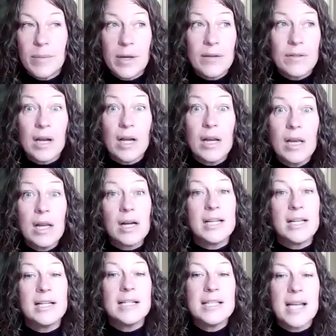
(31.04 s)
both
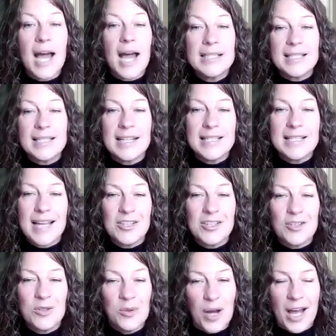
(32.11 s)
aligned and
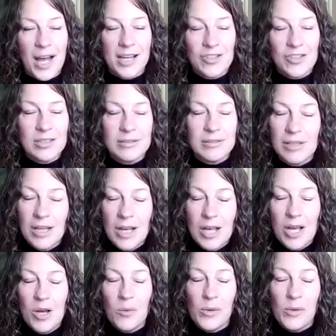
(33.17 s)
intentional action,
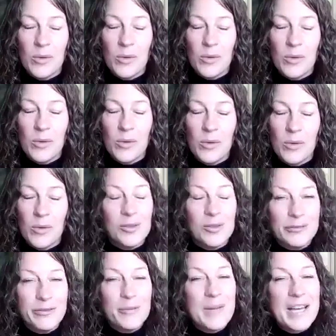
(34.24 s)
which you'll know
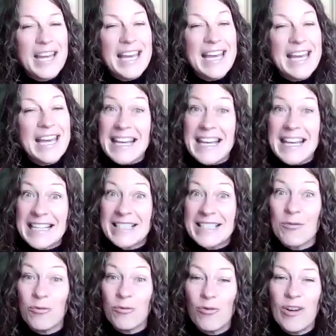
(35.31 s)
from me is
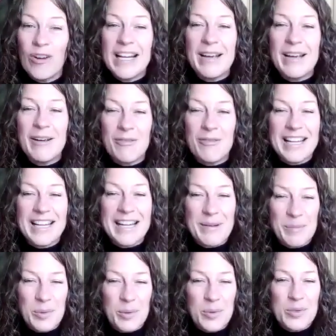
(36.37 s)
really, really
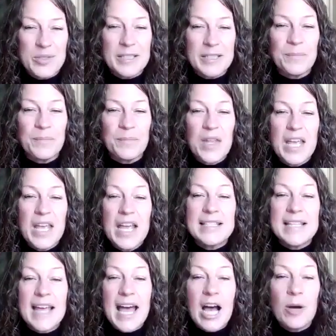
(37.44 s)
important.
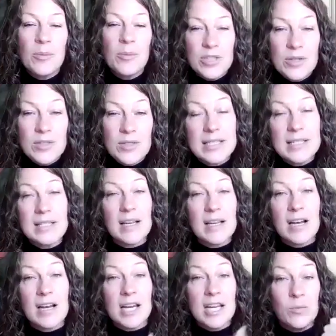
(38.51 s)
So it helps you to
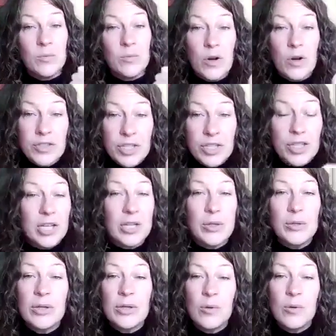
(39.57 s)
decide what to
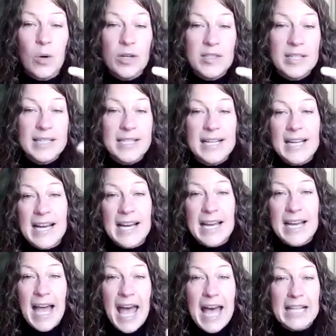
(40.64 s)
do, what to
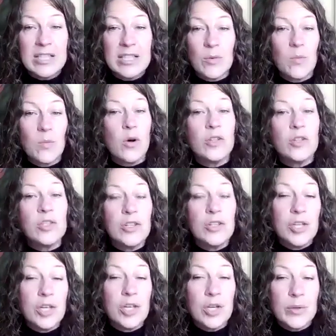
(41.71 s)
delay, and what
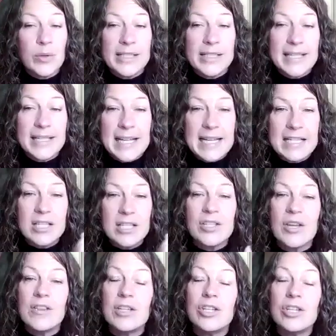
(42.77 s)
to delete
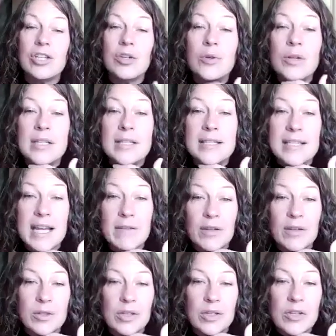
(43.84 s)
so that you can stay
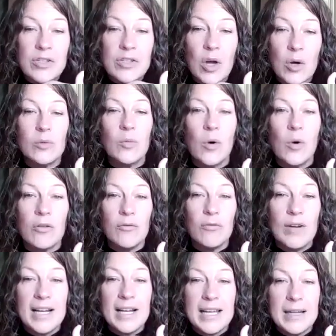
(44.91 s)
focused on what
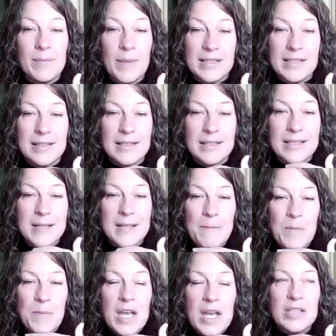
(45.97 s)
really matters.
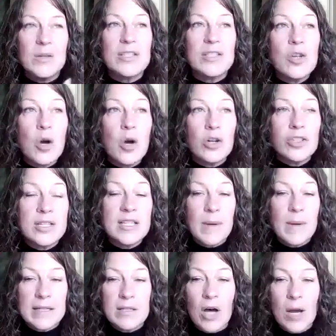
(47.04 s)
So it's not just
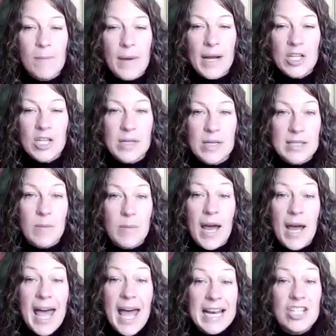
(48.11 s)
about time management, it's
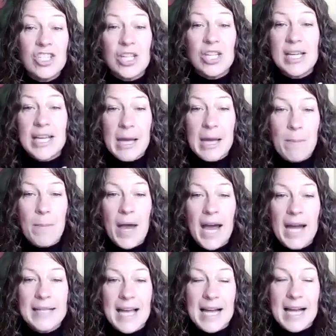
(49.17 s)
about energy,
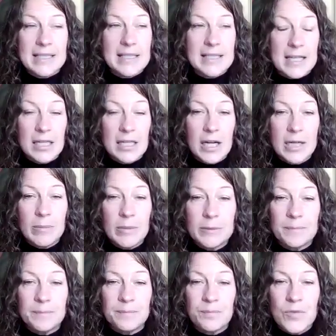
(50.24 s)
impact, and
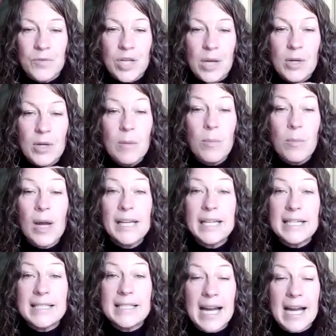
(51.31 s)
alignment. So I'm going to break
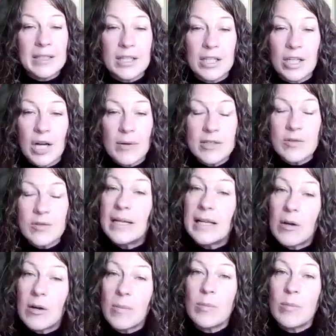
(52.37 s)
it down and go into a
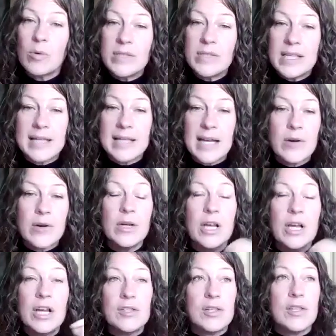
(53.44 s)
little bit more detail
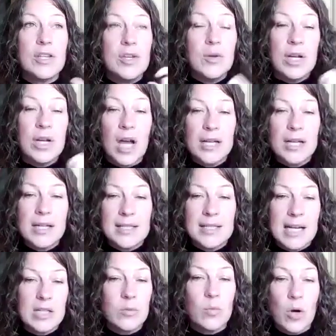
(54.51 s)
so that you can
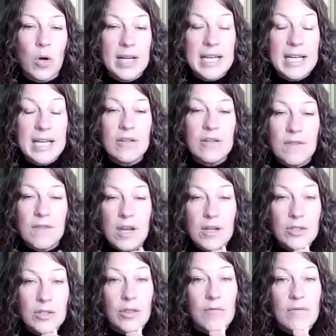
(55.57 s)
understand what each of
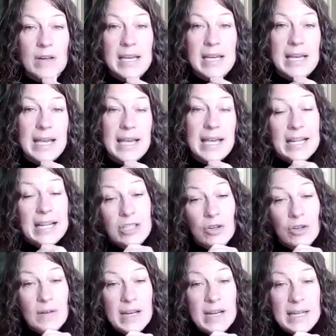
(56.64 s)
those three
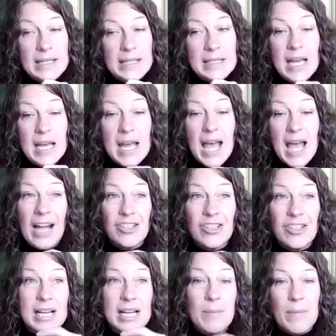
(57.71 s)
categories
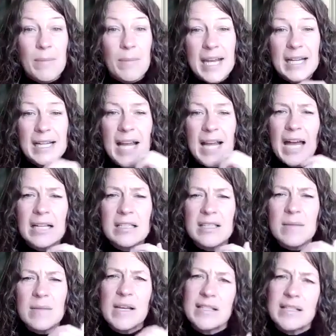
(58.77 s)
actually mean and
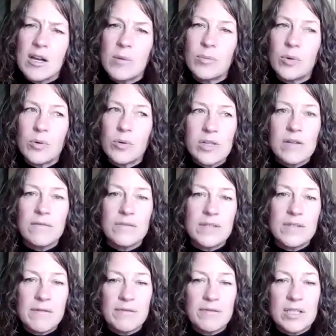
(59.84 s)
some examples of
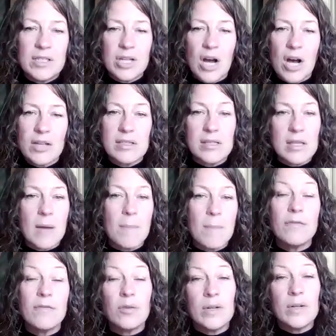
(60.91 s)
different tasks that
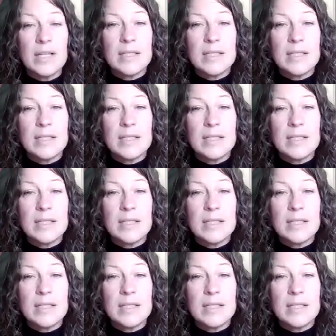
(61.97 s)
might fall